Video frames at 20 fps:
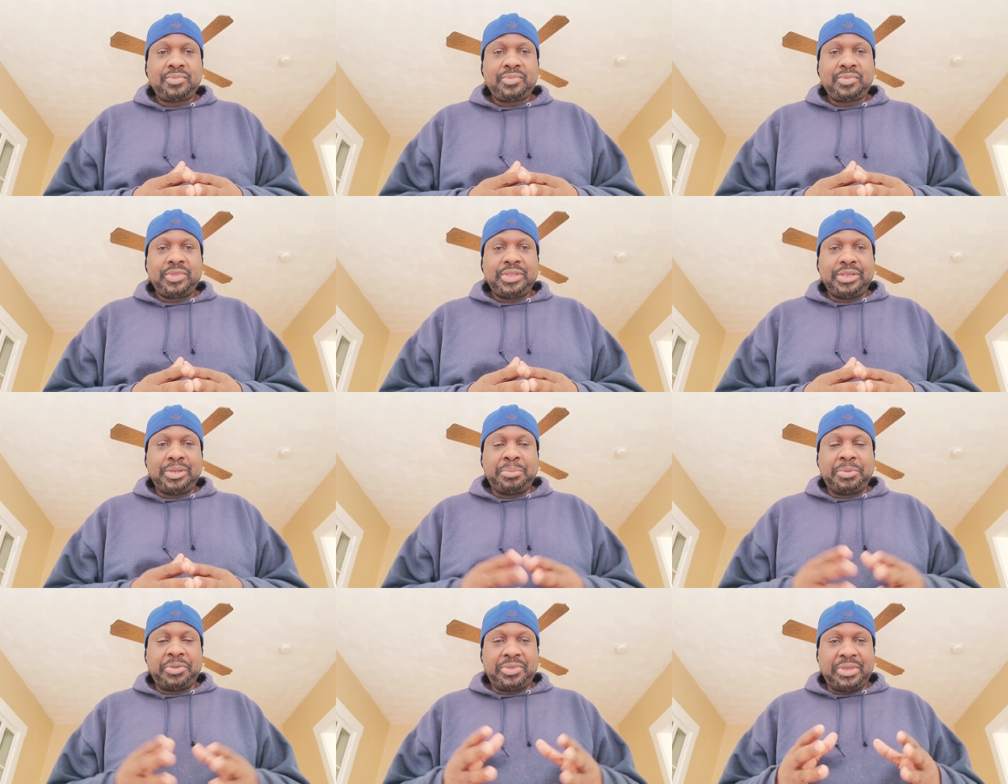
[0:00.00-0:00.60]

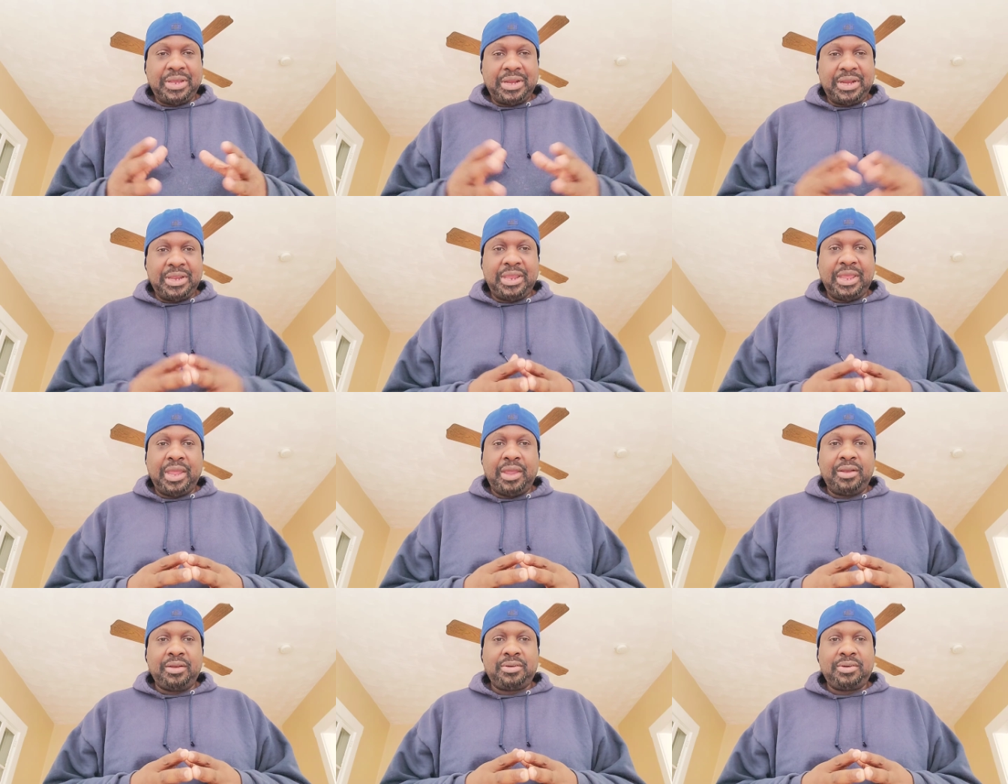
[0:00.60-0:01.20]
I'm going to say it
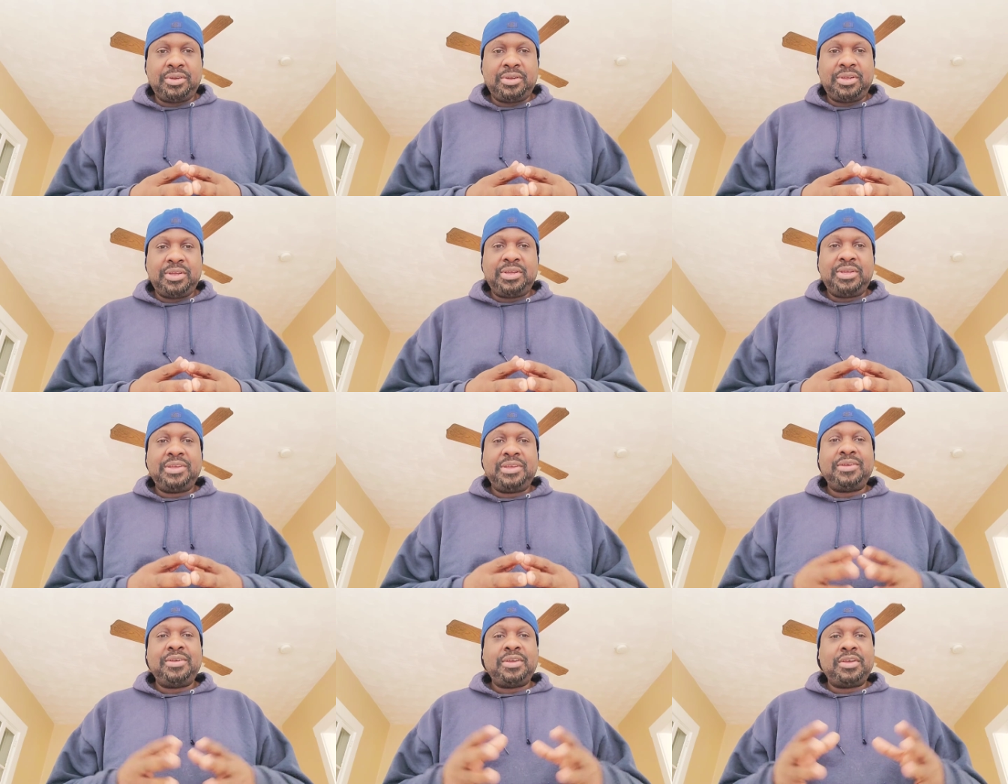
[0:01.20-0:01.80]
again.
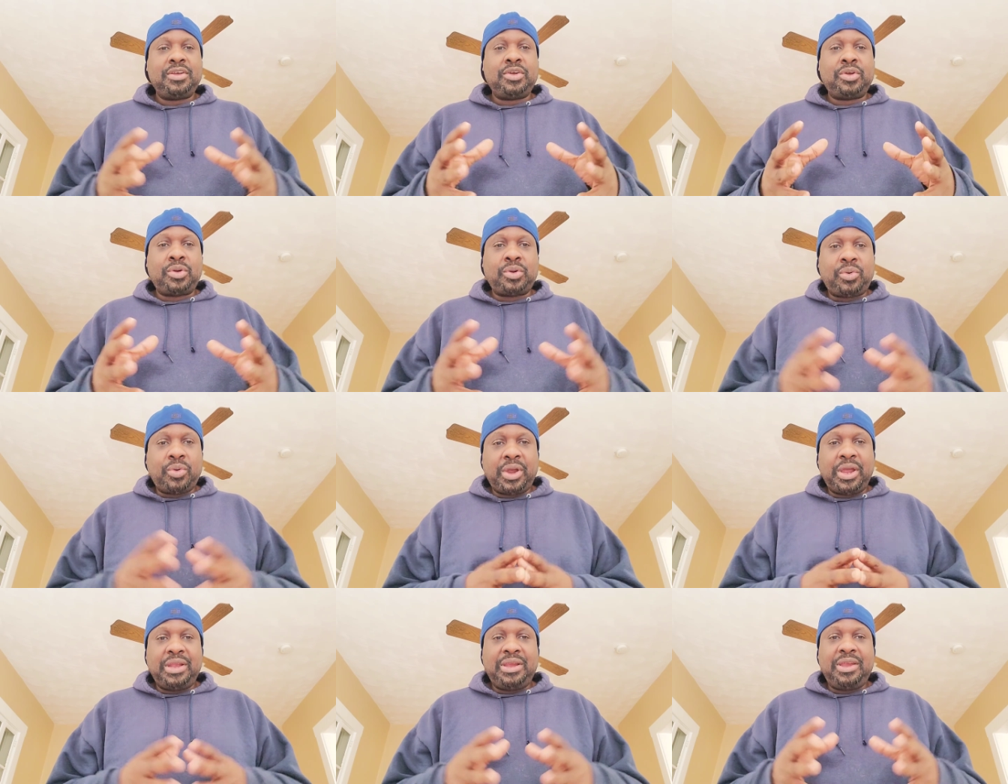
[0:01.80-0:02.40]

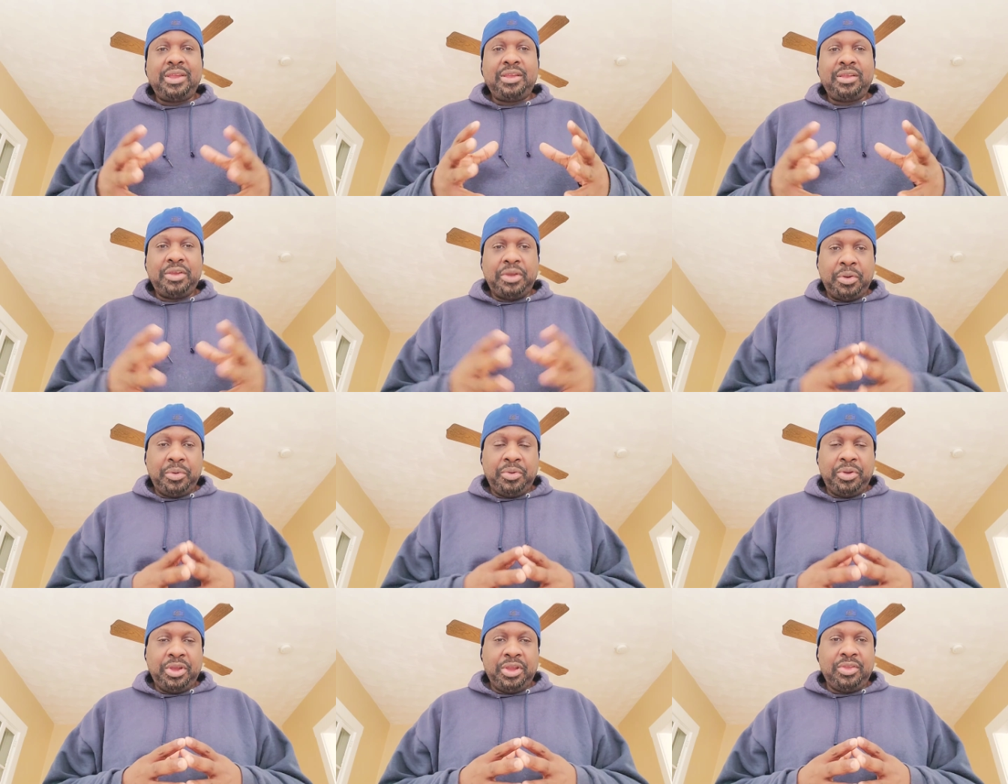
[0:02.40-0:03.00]
Credit
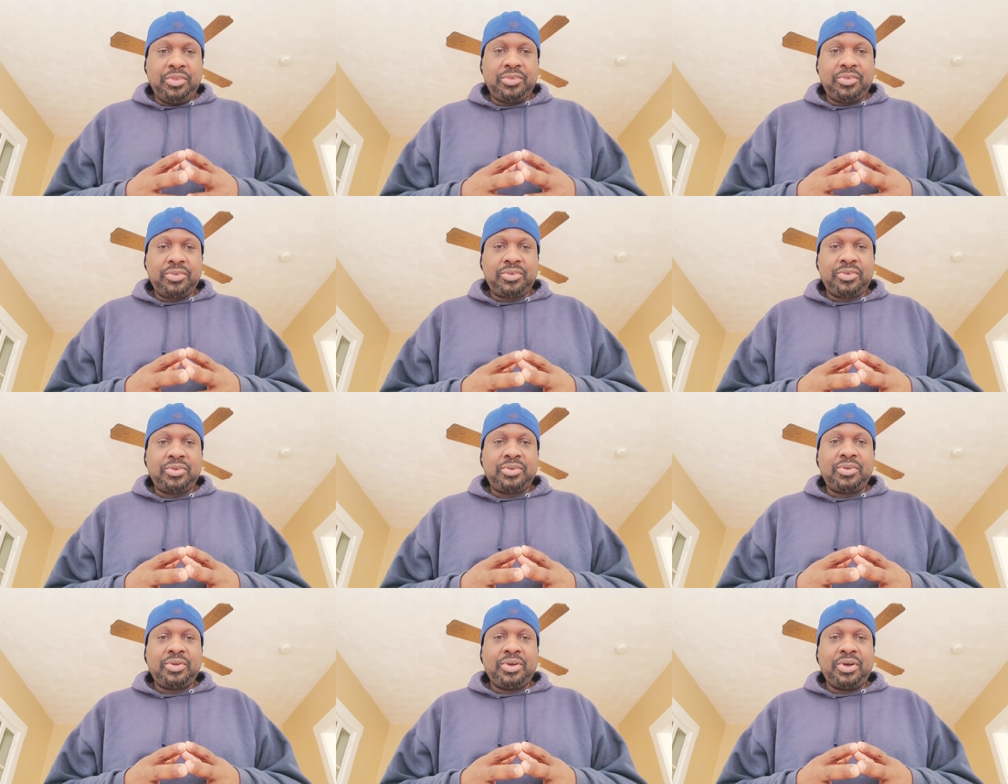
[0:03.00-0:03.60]
unions
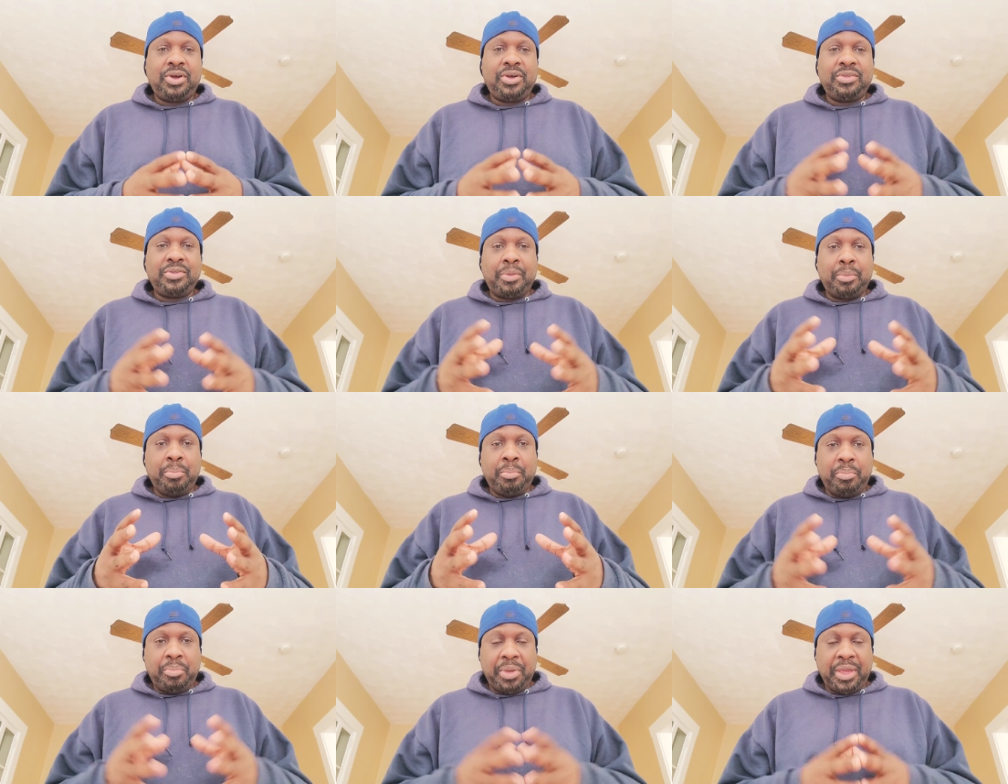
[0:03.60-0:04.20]
are the
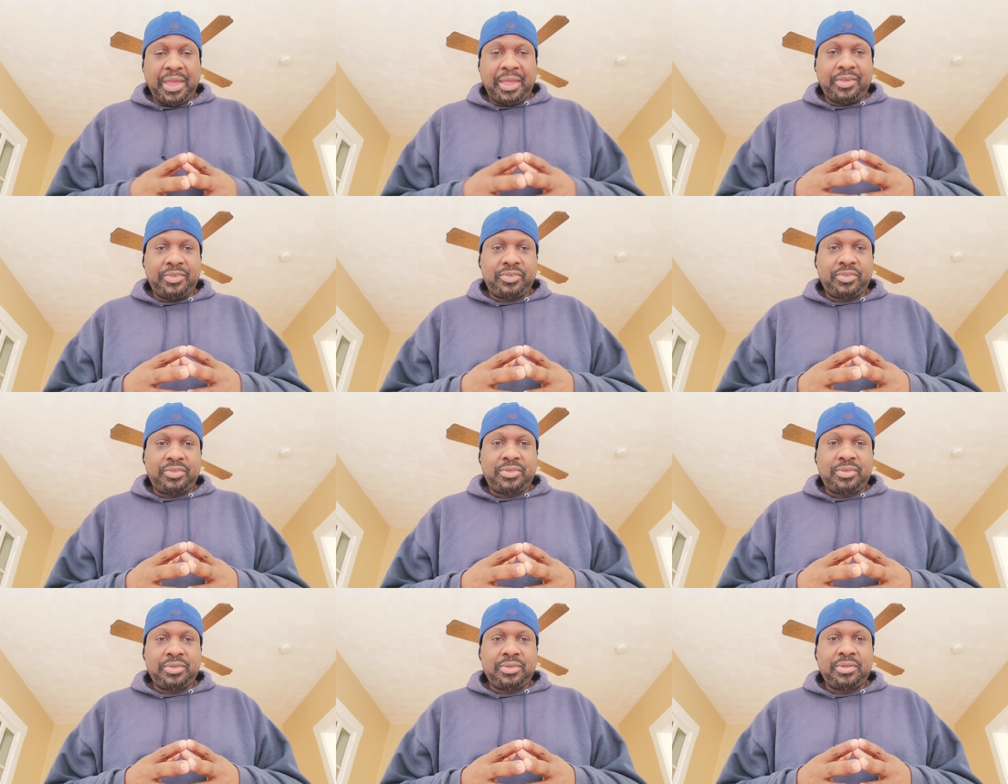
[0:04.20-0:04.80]

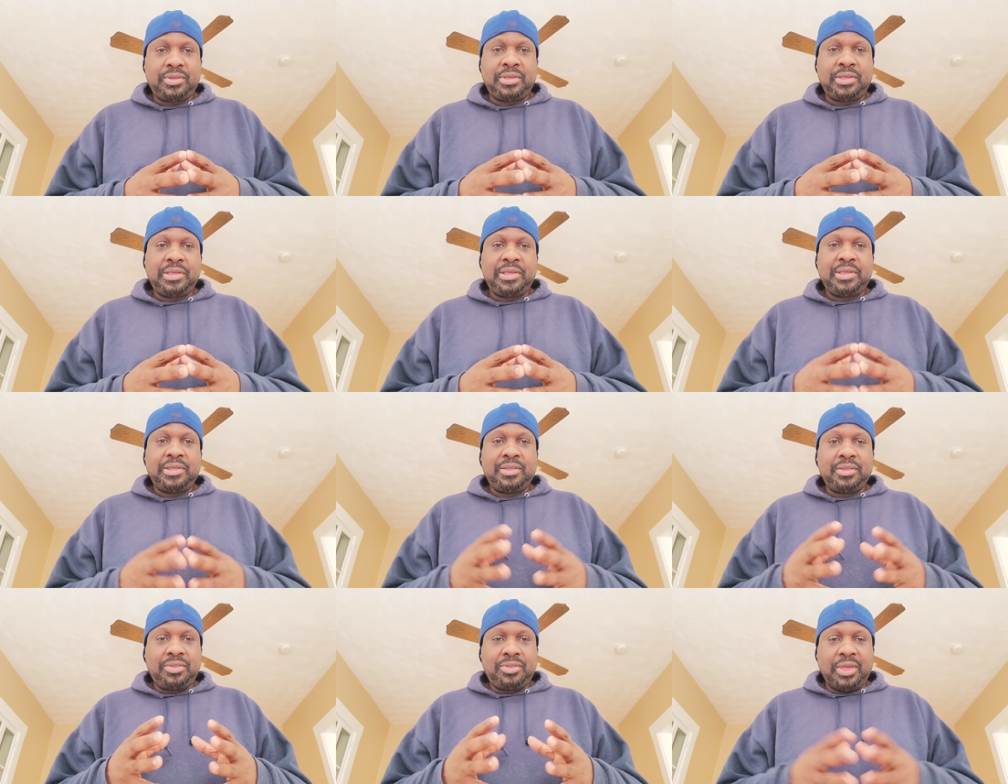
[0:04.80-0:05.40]
best
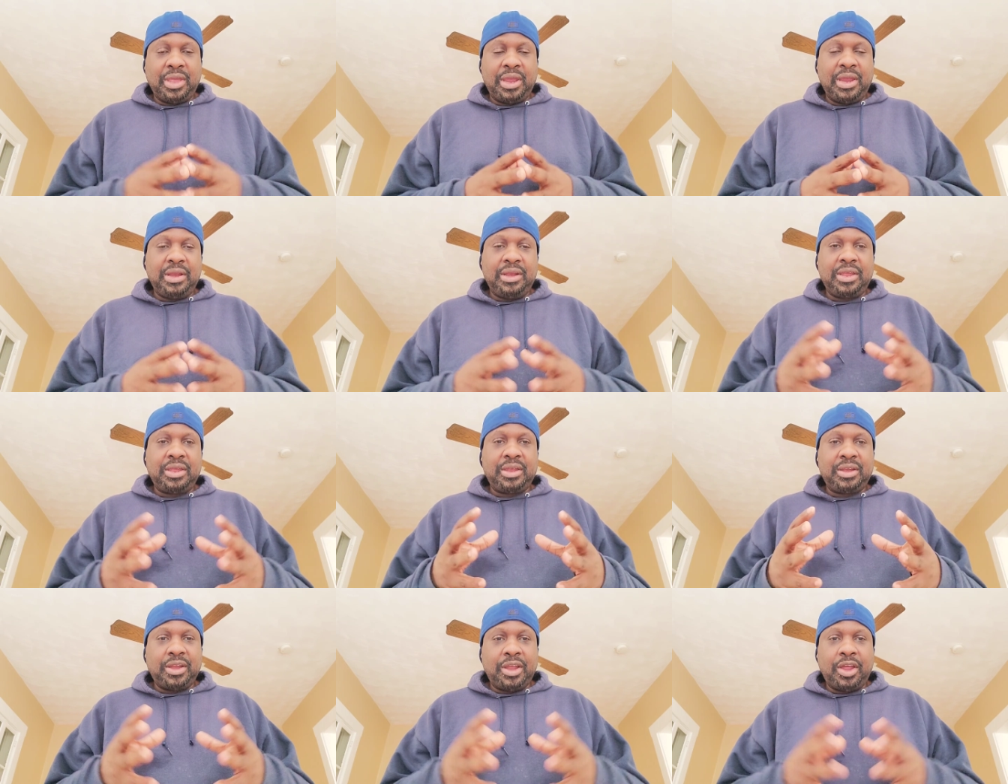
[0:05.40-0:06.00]
thing
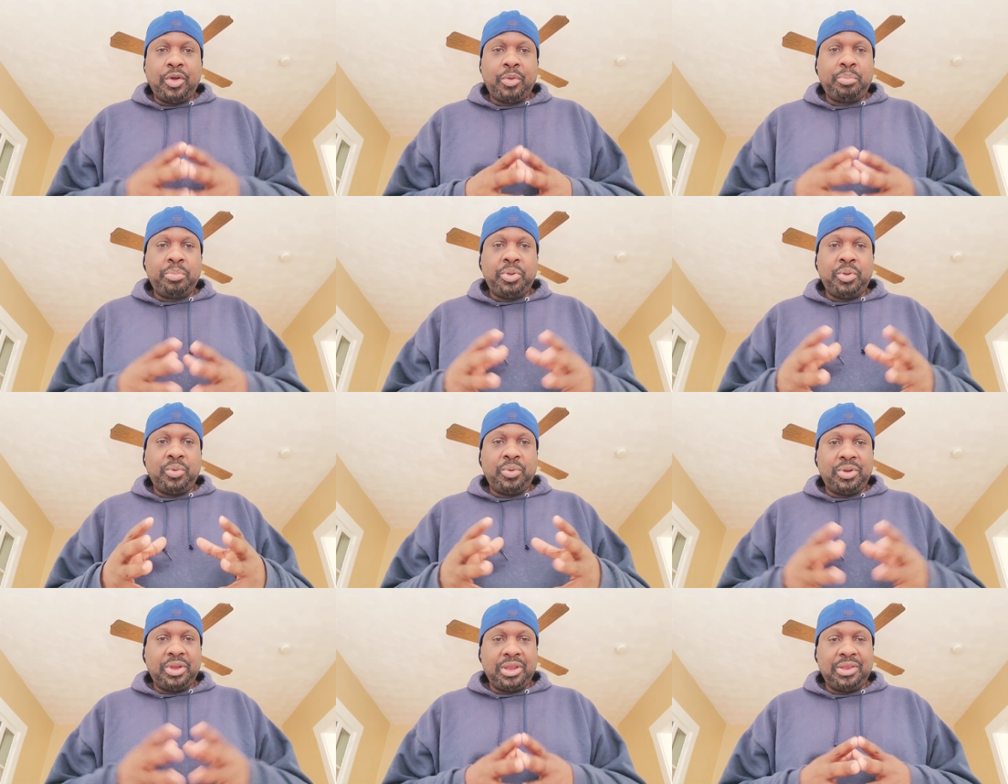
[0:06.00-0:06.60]
that can help
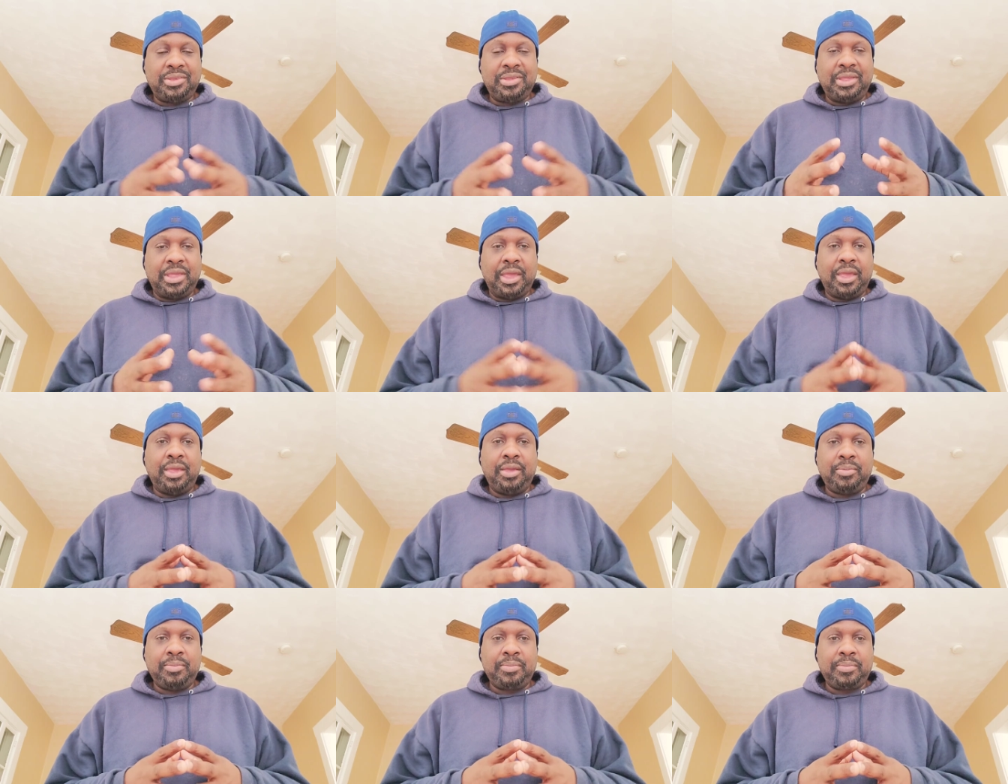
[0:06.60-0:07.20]
you in this
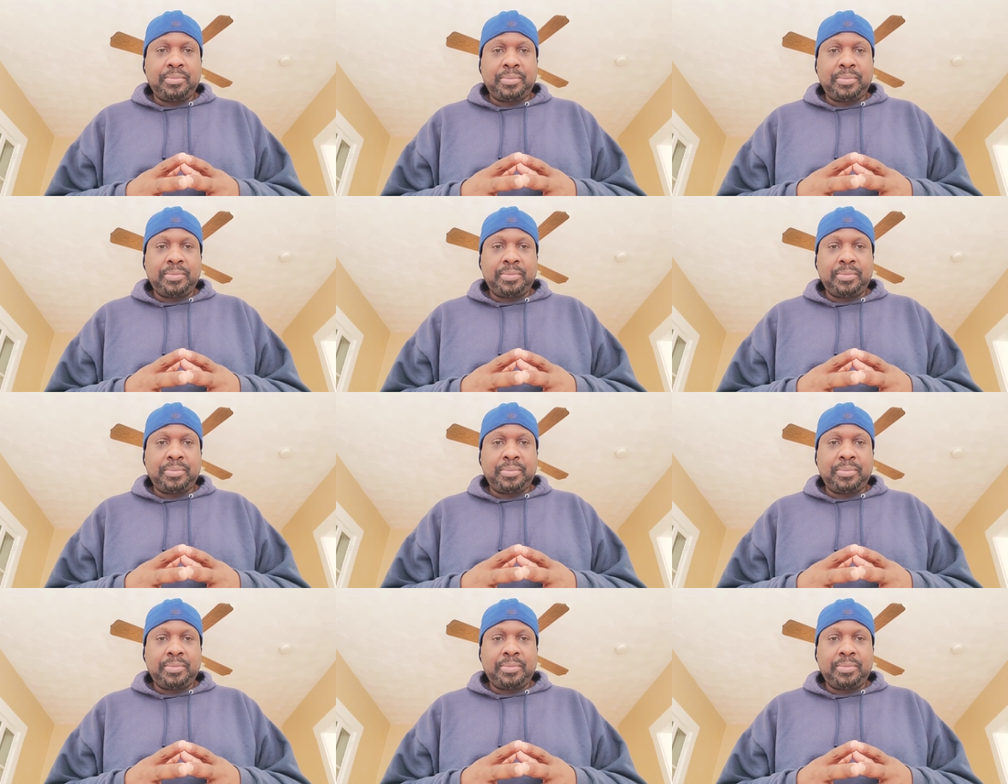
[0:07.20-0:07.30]
game.